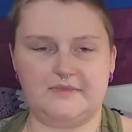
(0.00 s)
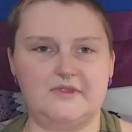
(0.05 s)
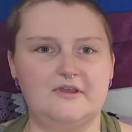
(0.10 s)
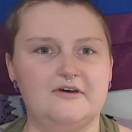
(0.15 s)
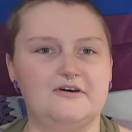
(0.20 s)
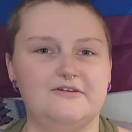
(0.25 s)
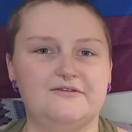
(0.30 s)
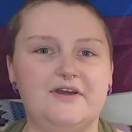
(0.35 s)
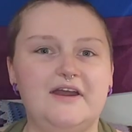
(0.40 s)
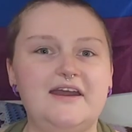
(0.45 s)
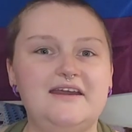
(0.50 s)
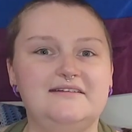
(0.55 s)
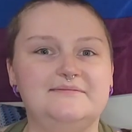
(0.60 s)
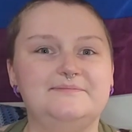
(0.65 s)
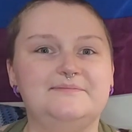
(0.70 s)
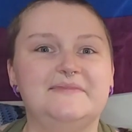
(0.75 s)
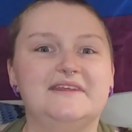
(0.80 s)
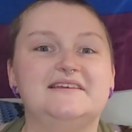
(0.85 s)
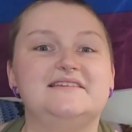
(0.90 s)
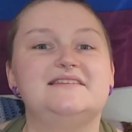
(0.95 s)
Alright,
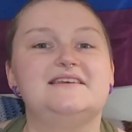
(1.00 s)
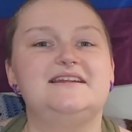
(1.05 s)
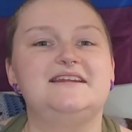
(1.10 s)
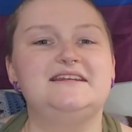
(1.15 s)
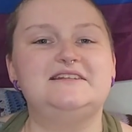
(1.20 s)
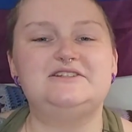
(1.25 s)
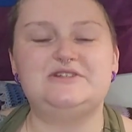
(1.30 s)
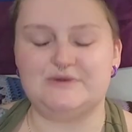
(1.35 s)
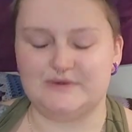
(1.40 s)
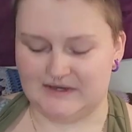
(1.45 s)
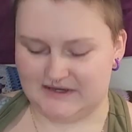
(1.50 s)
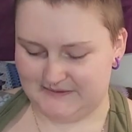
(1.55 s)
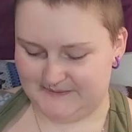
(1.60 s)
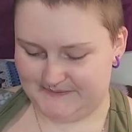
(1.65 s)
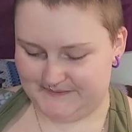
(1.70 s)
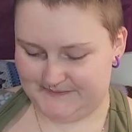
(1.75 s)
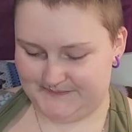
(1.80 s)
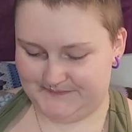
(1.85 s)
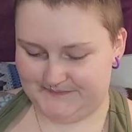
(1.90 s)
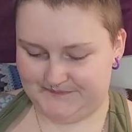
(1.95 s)
let's get into it.
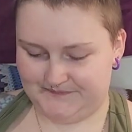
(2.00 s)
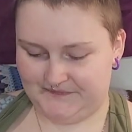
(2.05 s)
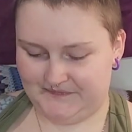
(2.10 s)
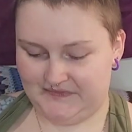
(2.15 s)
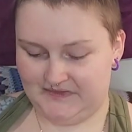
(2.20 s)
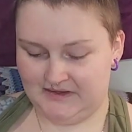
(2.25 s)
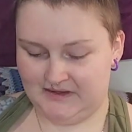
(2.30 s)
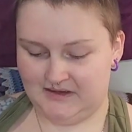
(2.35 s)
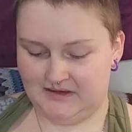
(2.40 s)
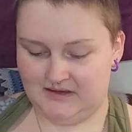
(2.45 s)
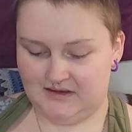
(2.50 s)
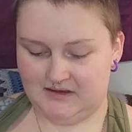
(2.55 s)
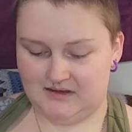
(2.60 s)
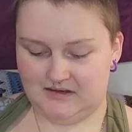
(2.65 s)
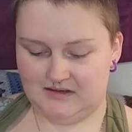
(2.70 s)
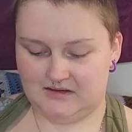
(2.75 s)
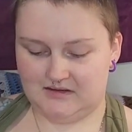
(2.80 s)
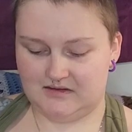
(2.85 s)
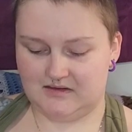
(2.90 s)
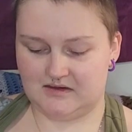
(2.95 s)

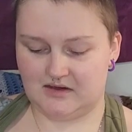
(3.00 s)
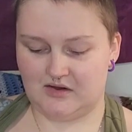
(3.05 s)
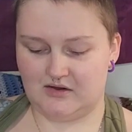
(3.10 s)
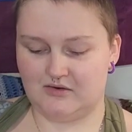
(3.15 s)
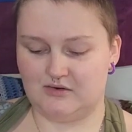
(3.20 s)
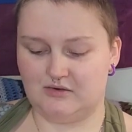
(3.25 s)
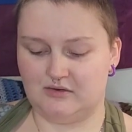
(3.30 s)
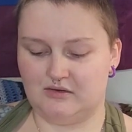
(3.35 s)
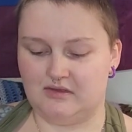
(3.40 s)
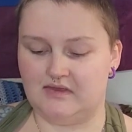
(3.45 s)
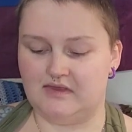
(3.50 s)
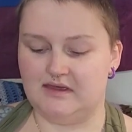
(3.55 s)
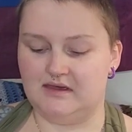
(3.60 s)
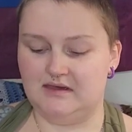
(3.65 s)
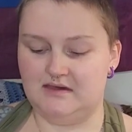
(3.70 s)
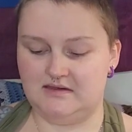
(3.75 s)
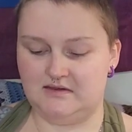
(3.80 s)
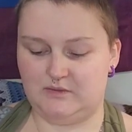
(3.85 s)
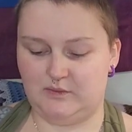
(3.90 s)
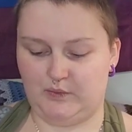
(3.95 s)
So
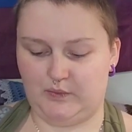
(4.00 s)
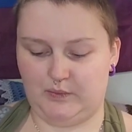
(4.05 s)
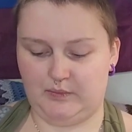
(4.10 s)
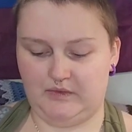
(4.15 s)
this